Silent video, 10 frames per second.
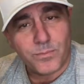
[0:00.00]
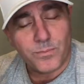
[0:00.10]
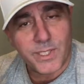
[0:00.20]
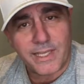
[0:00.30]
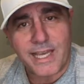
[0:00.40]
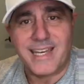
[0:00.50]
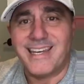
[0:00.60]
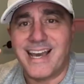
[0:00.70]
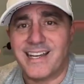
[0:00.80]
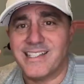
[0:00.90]
But again,
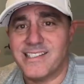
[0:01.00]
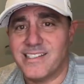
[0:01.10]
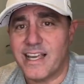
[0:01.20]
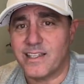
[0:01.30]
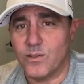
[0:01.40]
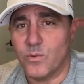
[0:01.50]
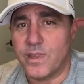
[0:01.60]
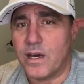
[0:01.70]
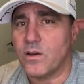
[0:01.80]
not a second without